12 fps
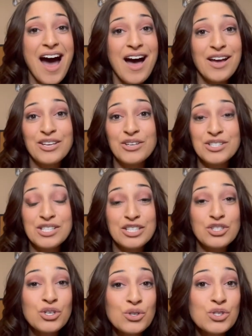You'll see
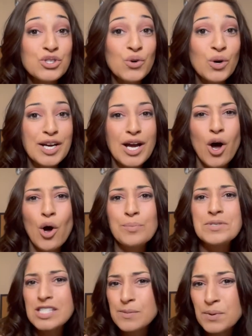two-story
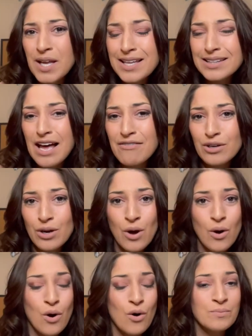homes, split level
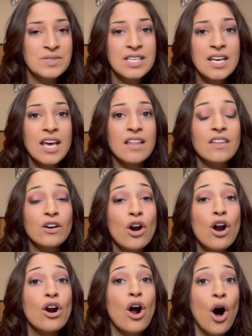homes. There
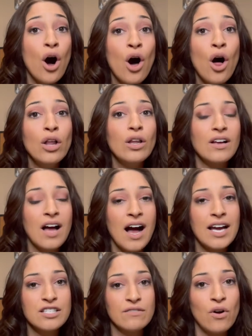are all
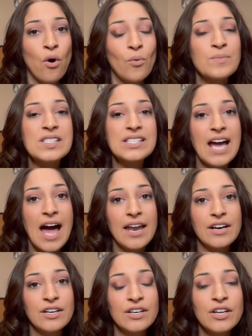kinds of homes
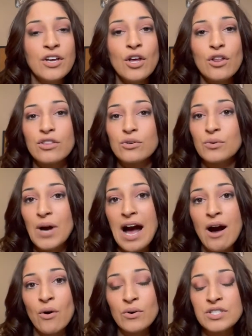scattered
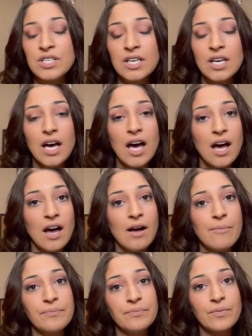throughout
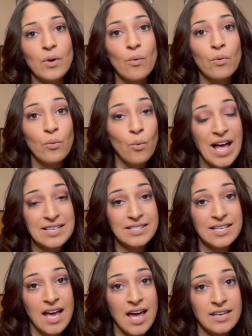the
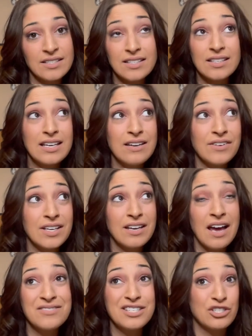West End. And even
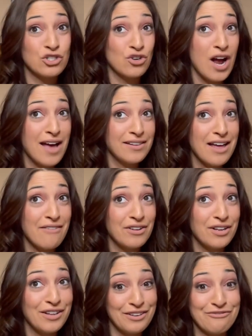I've seen
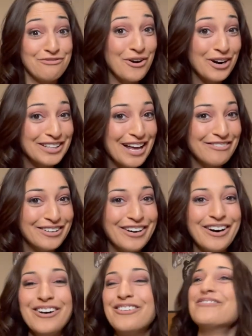tri-level and four-level
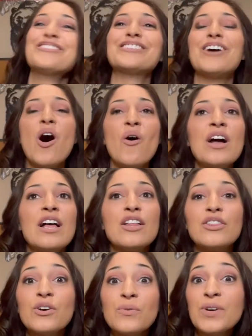homes. So
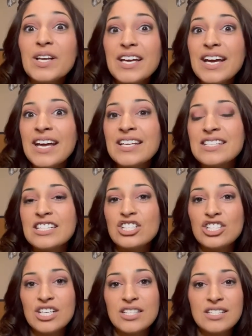there really is.
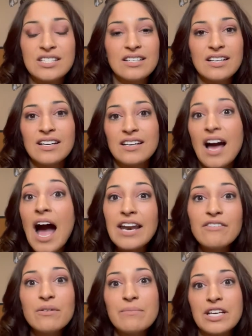It's just kind
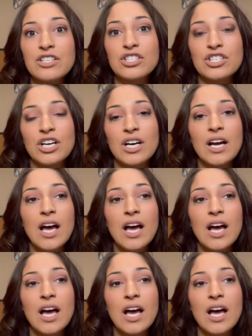of a mixture.